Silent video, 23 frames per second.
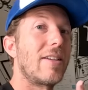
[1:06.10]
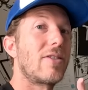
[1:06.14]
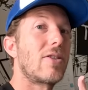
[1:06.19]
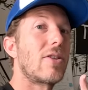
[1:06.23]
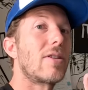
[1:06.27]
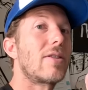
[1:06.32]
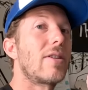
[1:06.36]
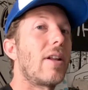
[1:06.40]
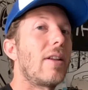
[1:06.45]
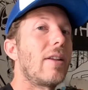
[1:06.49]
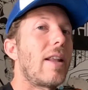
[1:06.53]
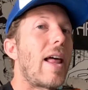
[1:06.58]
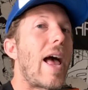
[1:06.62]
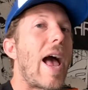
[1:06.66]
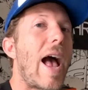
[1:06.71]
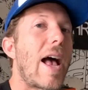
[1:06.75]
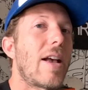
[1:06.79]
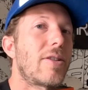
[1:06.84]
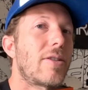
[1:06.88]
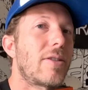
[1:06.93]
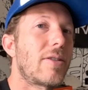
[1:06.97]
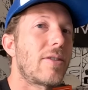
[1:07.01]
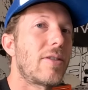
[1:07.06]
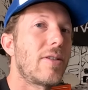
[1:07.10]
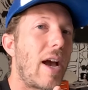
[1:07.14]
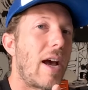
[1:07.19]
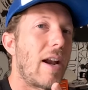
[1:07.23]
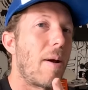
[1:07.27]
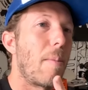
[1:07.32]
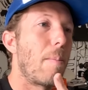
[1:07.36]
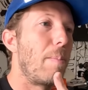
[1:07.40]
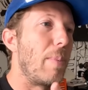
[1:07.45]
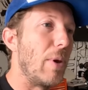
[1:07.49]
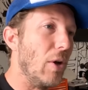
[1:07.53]
This is the last
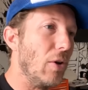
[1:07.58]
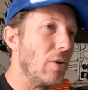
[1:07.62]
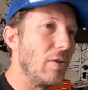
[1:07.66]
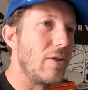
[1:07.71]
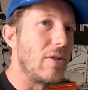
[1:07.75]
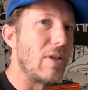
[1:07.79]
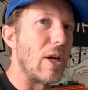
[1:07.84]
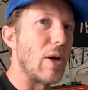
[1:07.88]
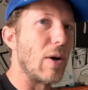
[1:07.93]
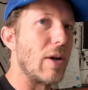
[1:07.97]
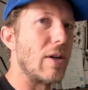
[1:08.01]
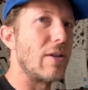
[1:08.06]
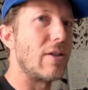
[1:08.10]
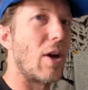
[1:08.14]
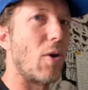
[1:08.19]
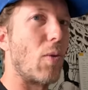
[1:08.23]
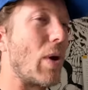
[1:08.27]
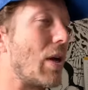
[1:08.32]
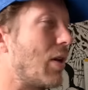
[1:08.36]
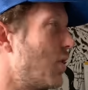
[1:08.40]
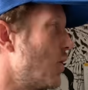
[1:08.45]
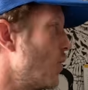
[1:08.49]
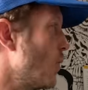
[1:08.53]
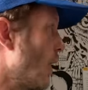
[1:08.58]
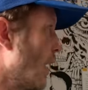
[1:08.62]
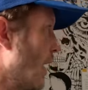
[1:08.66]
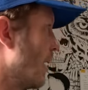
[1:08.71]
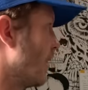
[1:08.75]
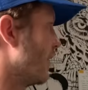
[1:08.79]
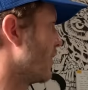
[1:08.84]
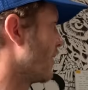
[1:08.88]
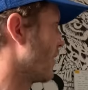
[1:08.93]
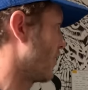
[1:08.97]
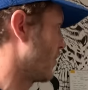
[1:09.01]
kind of build series that we do
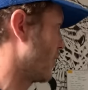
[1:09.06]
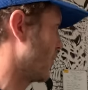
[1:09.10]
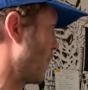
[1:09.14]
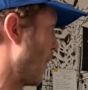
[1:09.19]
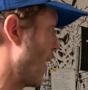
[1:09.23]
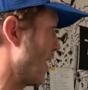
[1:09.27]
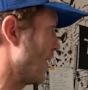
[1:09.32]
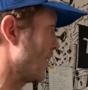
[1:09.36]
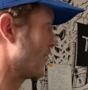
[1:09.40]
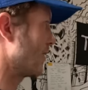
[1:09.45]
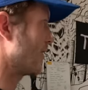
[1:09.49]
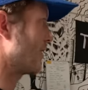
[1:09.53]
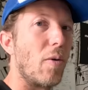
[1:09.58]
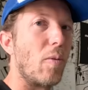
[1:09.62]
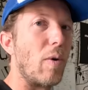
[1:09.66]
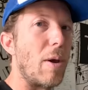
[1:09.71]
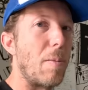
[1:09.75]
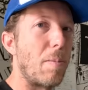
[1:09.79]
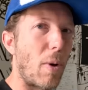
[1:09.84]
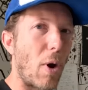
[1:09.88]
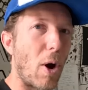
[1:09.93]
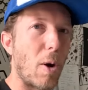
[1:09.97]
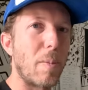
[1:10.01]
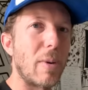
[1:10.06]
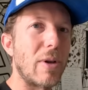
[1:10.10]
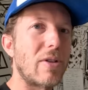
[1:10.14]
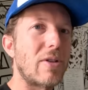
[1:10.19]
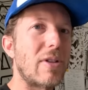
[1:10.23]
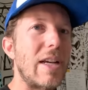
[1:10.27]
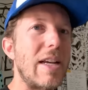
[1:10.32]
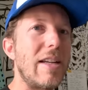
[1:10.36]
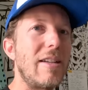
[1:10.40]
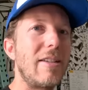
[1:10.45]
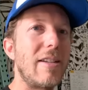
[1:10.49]
in this space. We
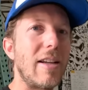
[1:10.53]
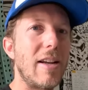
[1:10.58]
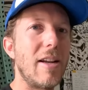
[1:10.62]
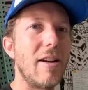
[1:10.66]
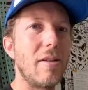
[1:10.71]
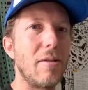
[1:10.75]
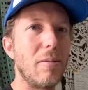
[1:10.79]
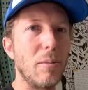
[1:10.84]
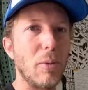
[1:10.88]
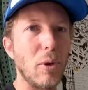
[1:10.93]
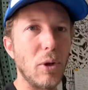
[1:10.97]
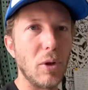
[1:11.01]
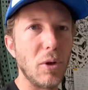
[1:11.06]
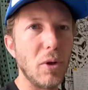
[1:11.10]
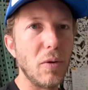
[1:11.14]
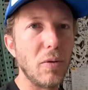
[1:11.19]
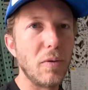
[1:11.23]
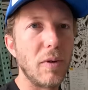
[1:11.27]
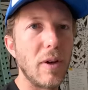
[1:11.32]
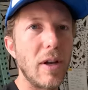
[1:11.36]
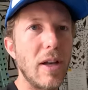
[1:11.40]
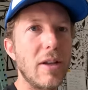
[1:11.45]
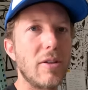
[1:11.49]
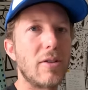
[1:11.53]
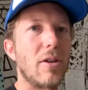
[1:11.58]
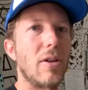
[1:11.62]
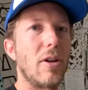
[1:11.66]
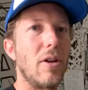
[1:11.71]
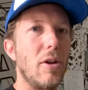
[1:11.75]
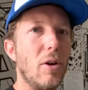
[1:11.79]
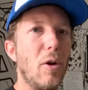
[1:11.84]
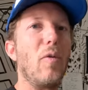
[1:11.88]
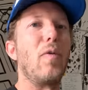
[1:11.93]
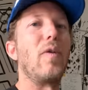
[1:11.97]
purposely didn't move to
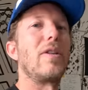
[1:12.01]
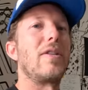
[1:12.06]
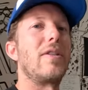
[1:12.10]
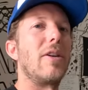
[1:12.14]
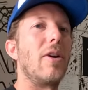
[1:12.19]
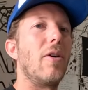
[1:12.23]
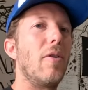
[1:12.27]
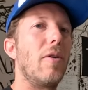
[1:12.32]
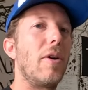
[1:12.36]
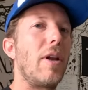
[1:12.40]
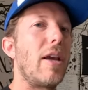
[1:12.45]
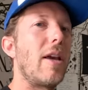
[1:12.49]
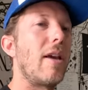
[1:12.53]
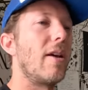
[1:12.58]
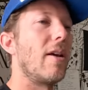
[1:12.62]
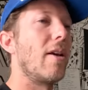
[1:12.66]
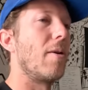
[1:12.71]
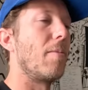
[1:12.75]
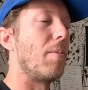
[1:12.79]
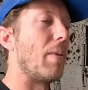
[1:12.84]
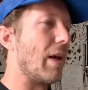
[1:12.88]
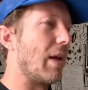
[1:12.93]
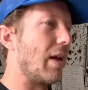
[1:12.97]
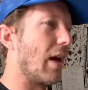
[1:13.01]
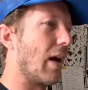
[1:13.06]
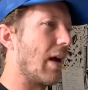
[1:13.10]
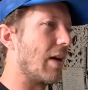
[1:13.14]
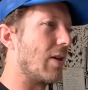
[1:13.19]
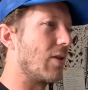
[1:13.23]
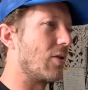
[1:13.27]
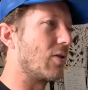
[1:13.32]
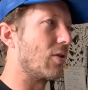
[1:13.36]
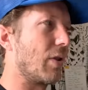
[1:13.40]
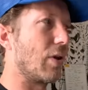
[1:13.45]
the new facility
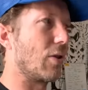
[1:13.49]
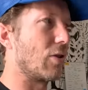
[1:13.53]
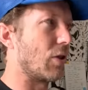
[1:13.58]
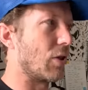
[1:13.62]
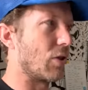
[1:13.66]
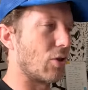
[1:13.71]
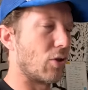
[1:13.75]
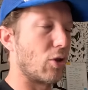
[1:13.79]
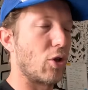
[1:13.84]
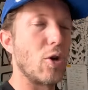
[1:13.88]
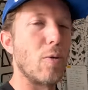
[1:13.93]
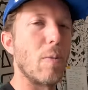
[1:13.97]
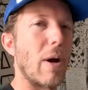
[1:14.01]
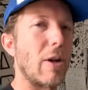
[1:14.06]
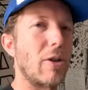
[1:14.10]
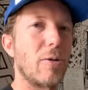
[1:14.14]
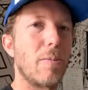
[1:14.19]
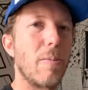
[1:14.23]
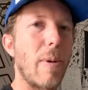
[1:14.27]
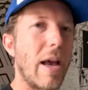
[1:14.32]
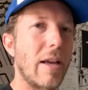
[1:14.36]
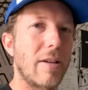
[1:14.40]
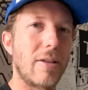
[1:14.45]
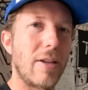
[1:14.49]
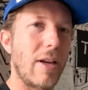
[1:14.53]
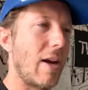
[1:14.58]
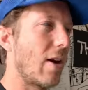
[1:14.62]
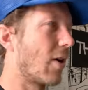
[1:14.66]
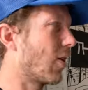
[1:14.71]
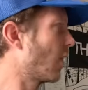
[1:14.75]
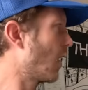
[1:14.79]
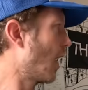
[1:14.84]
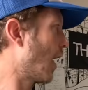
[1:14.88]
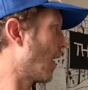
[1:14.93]
because there's just too much mess
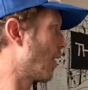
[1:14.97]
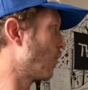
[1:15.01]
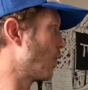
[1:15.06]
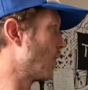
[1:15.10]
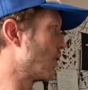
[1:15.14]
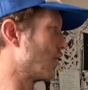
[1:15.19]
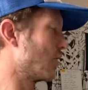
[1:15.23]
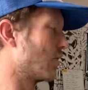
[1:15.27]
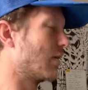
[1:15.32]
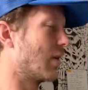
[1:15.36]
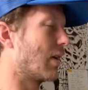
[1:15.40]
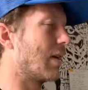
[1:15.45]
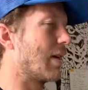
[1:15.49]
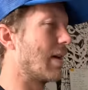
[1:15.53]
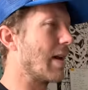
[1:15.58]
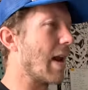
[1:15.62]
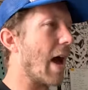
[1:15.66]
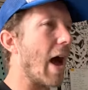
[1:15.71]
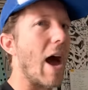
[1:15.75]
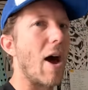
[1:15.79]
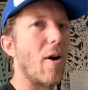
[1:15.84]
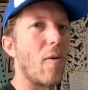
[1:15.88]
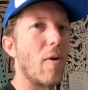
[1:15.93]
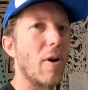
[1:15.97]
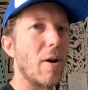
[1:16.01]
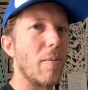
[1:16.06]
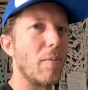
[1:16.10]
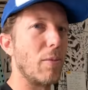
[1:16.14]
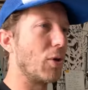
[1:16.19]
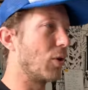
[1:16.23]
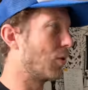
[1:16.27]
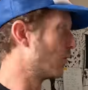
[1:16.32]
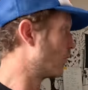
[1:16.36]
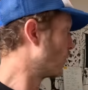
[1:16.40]
here and we just did not wanna
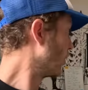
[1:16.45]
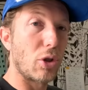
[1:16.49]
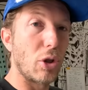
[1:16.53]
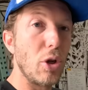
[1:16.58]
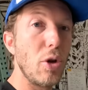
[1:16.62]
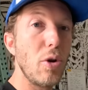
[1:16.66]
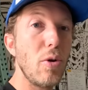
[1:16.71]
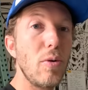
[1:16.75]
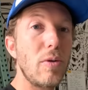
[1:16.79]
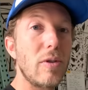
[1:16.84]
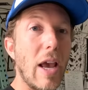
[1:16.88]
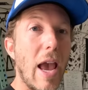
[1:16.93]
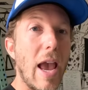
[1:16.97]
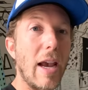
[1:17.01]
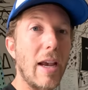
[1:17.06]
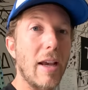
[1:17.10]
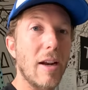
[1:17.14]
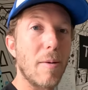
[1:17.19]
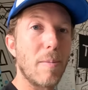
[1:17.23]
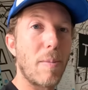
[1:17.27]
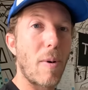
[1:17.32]
move two taken